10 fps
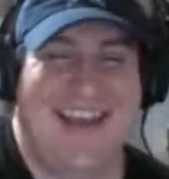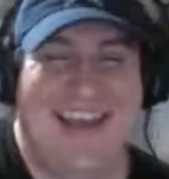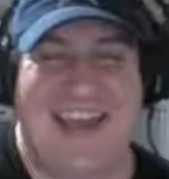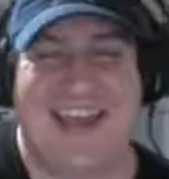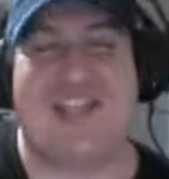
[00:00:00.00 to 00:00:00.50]

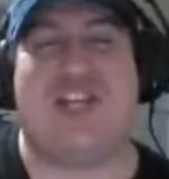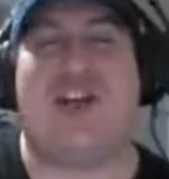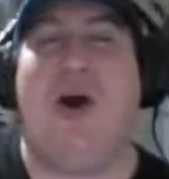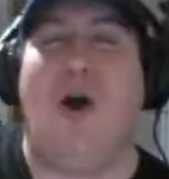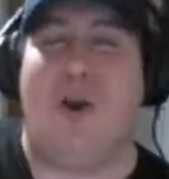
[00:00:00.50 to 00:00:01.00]
In
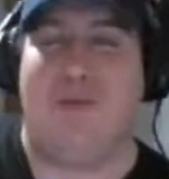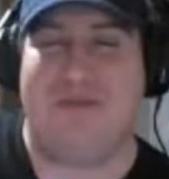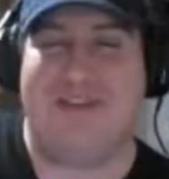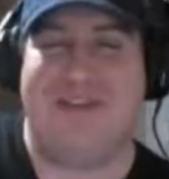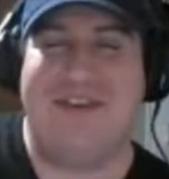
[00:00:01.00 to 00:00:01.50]
Charmed,
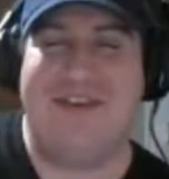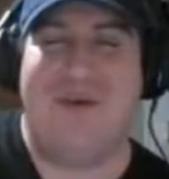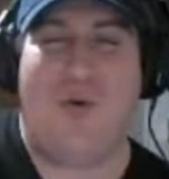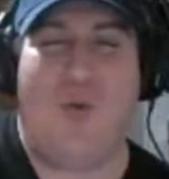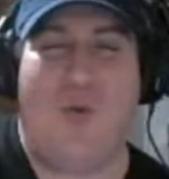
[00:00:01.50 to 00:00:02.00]

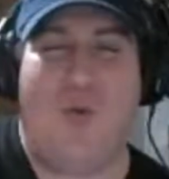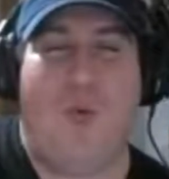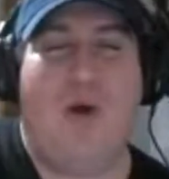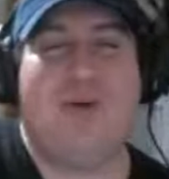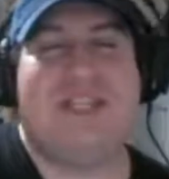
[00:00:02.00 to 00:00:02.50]

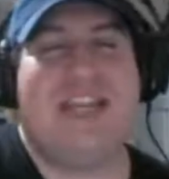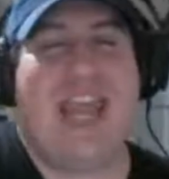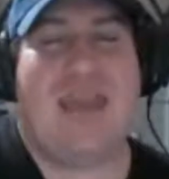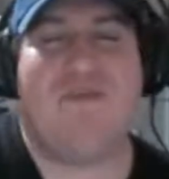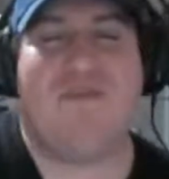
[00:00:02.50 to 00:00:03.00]
what was the
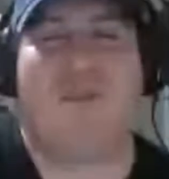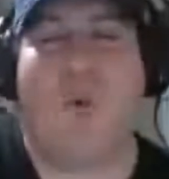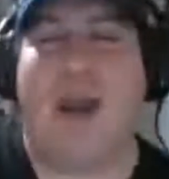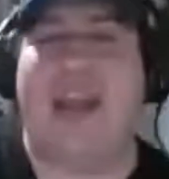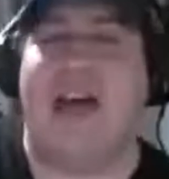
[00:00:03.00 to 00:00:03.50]
name of the
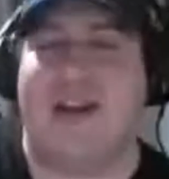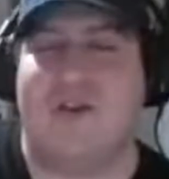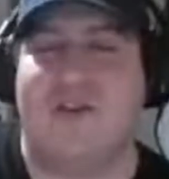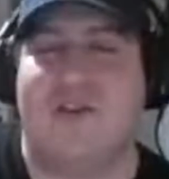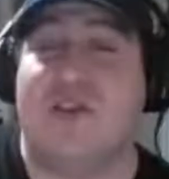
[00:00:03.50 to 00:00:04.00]
white
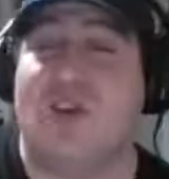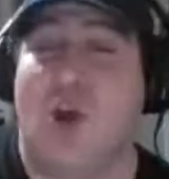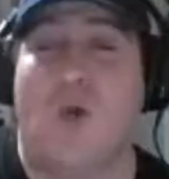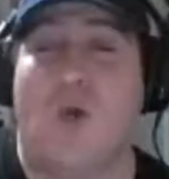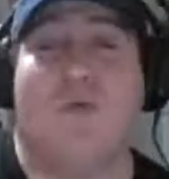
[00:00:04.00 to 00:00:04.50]
lighter to the
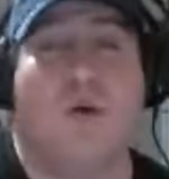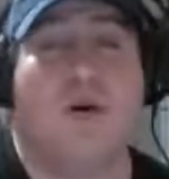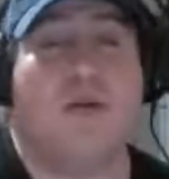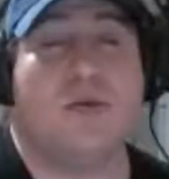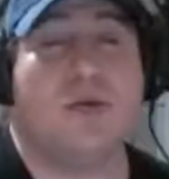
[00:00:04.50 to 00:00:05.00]
Charmed
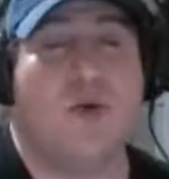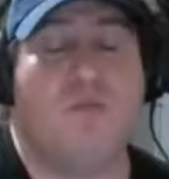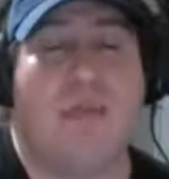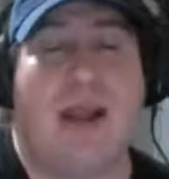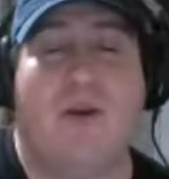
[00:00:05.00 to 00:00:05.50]
ones
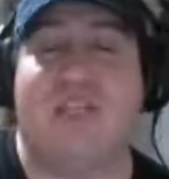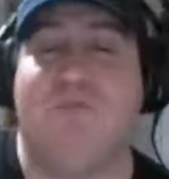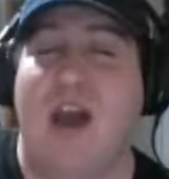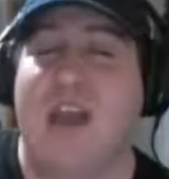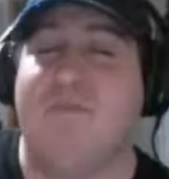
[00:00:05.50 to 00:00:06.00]
who marries
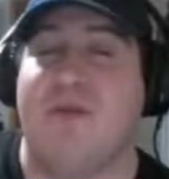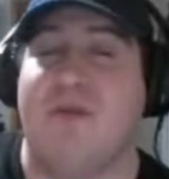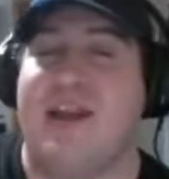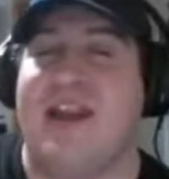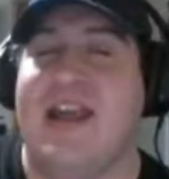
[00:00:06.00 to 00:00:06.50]
Piper
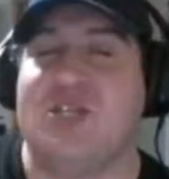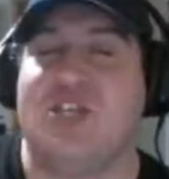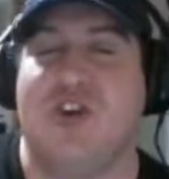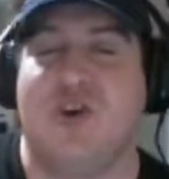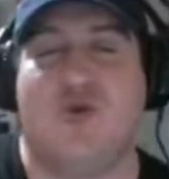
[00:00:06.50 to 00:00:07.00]
and has
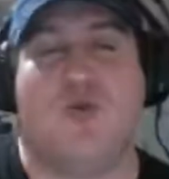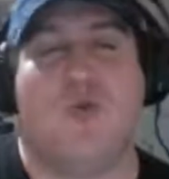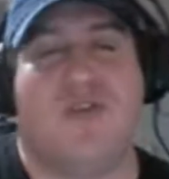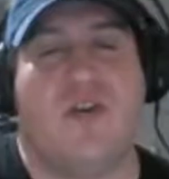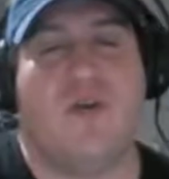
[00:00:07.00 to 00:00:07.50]
children
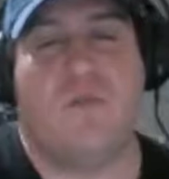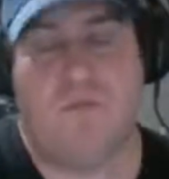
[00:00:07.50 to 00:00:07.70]
with her?